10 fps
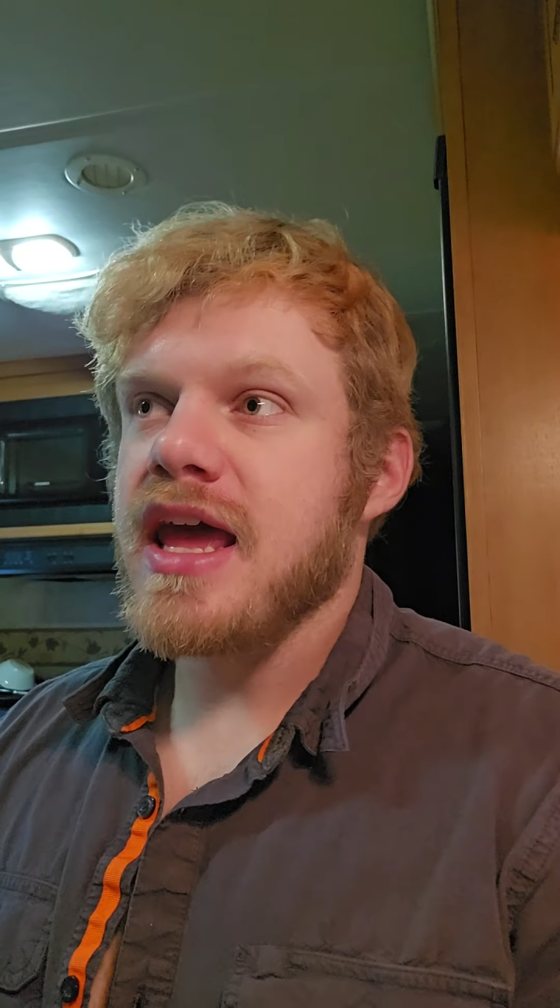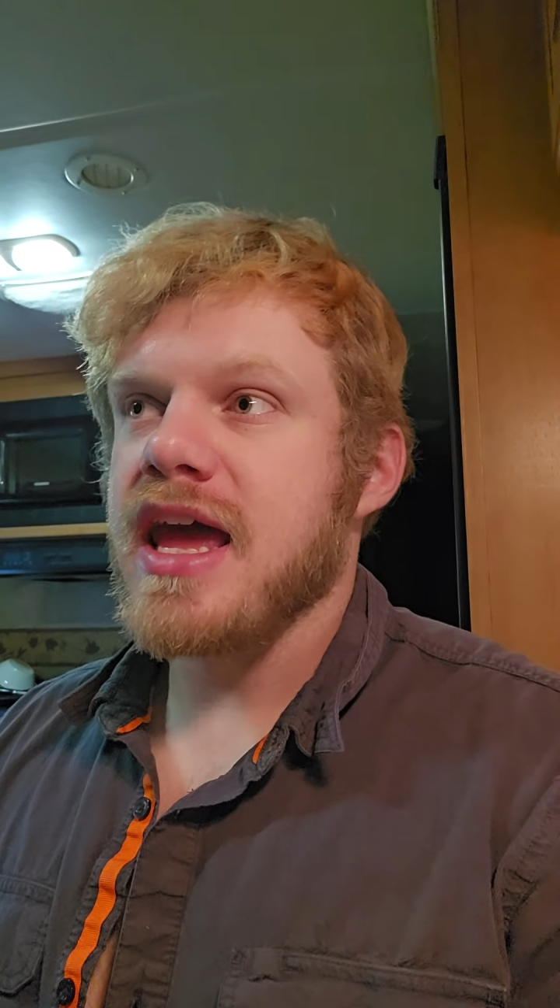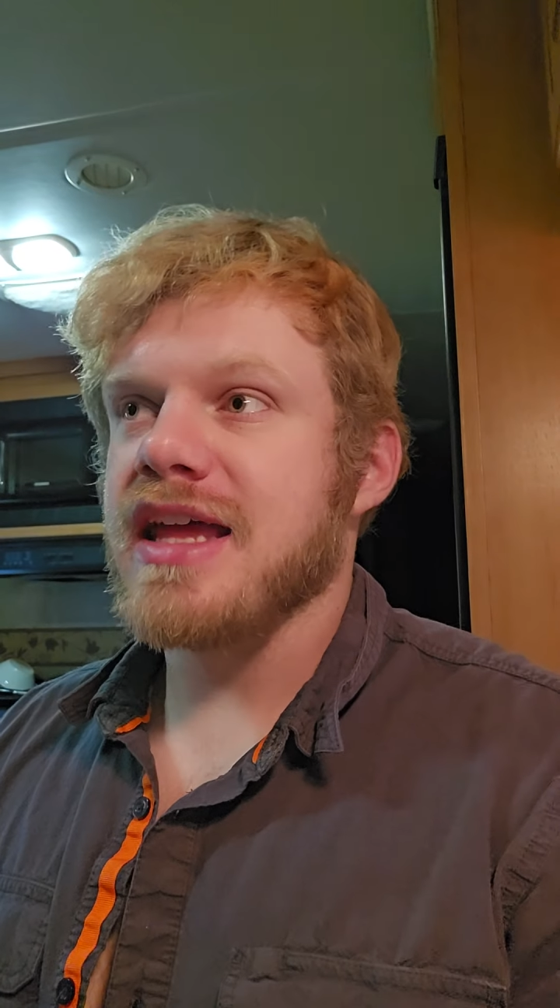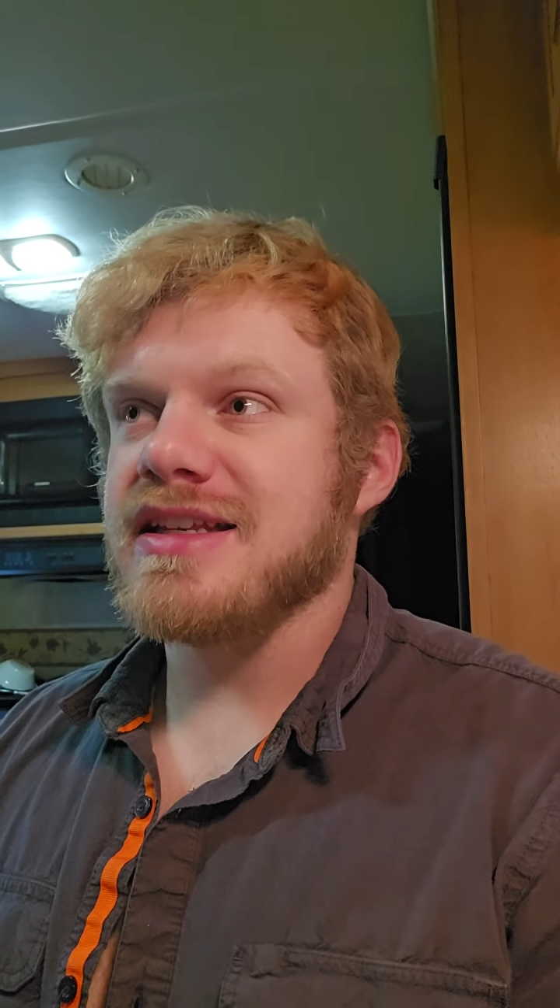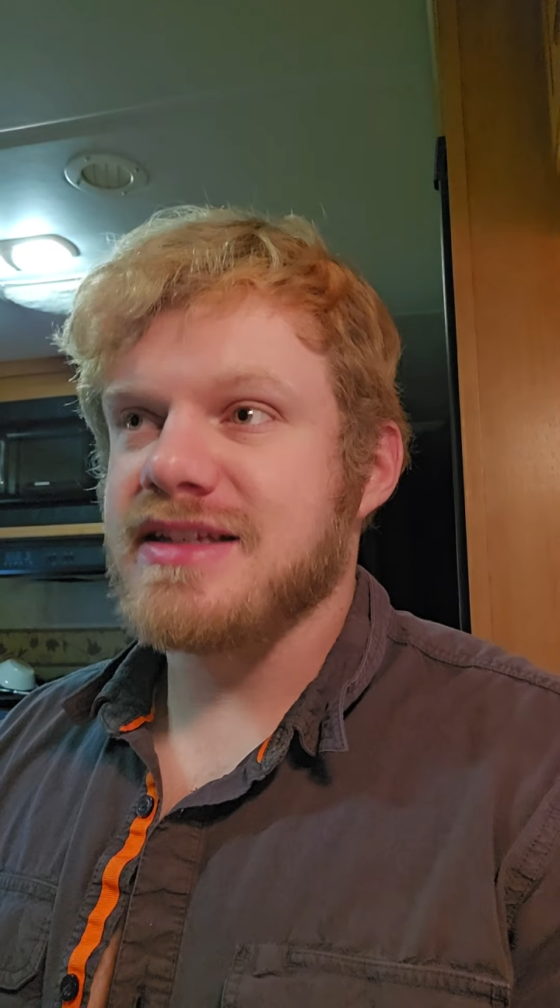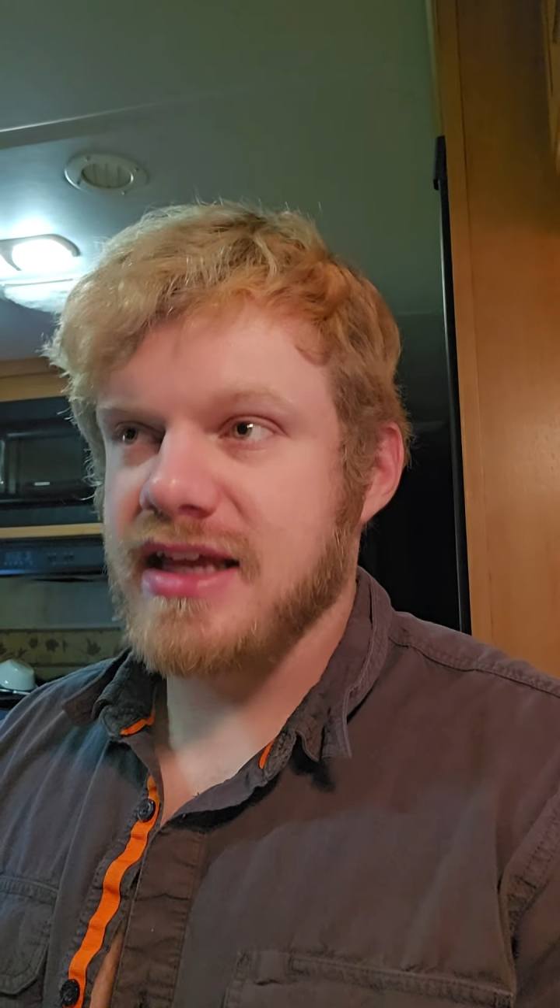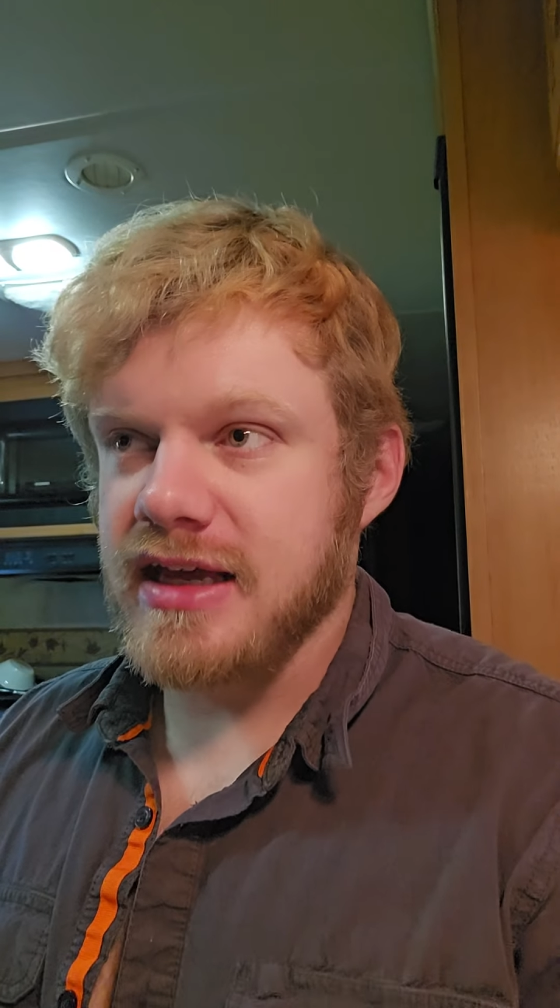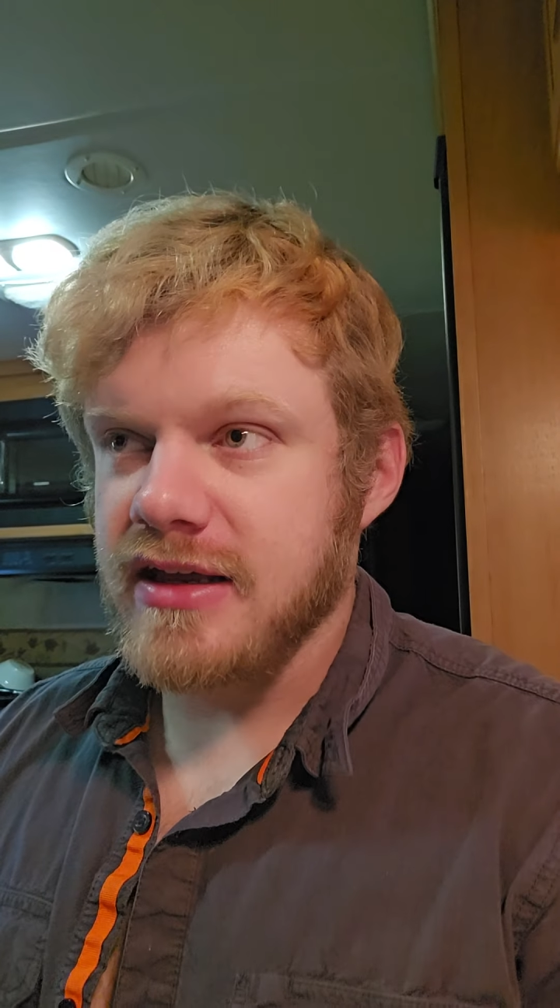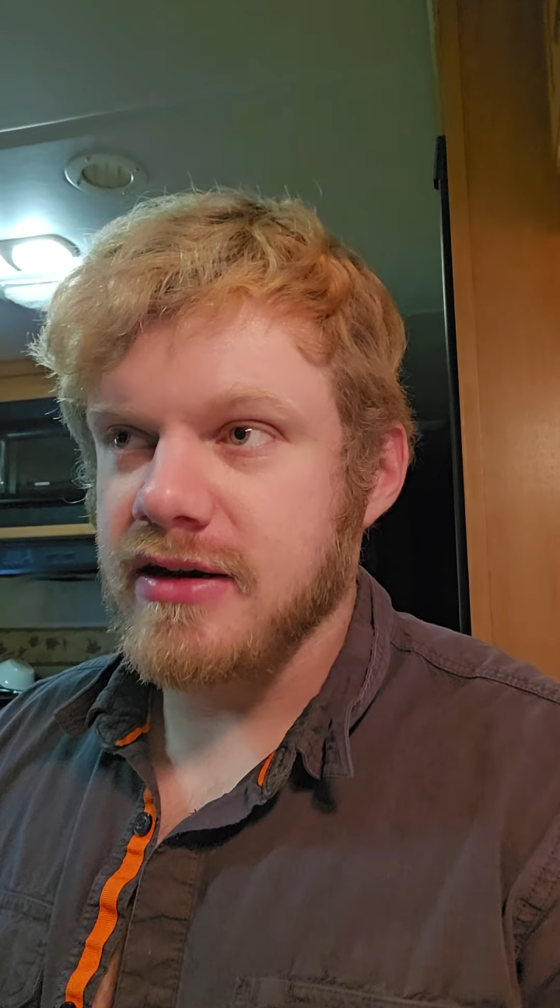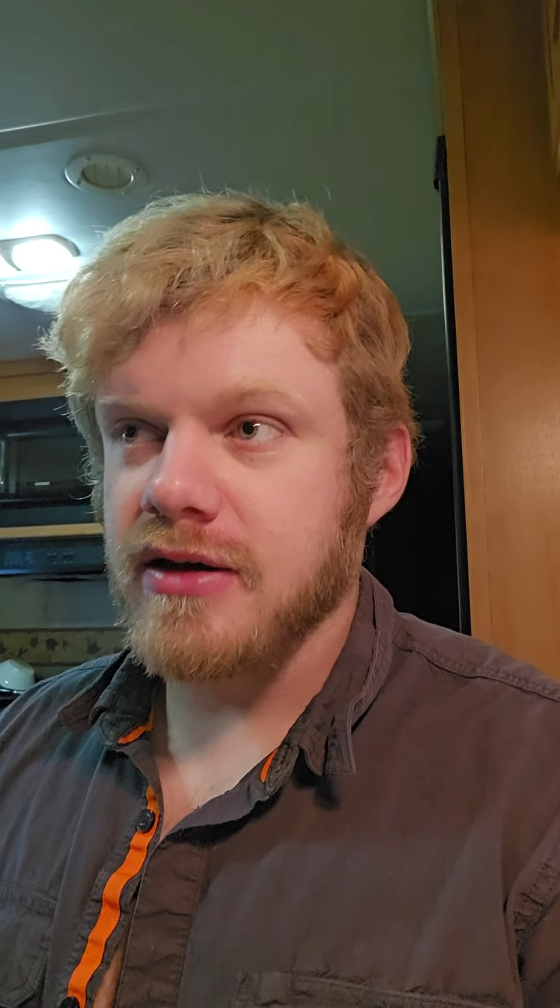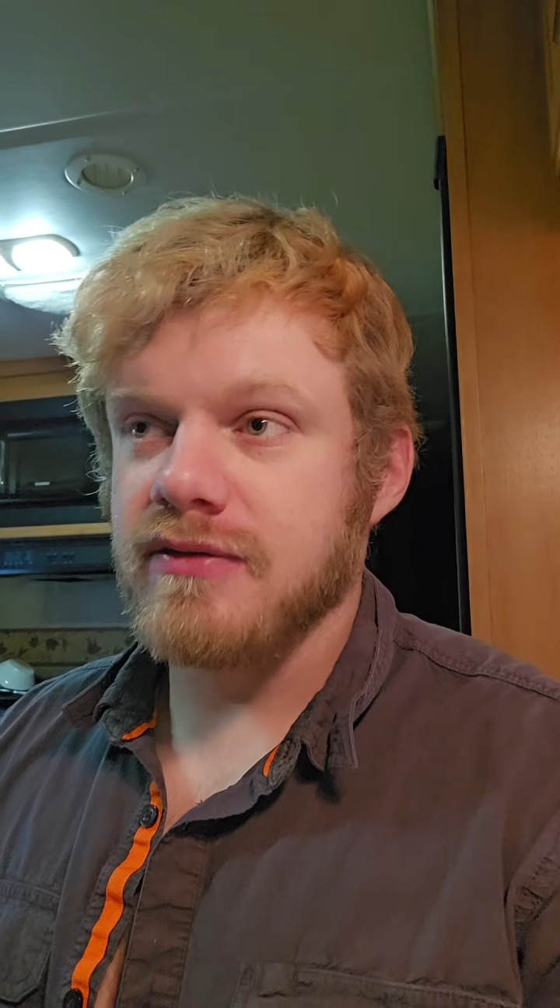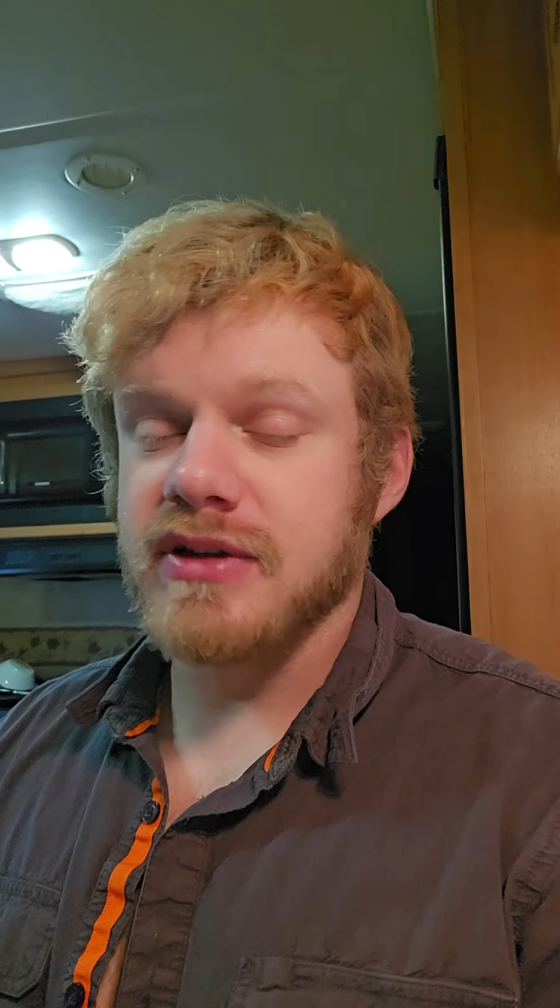and 10 of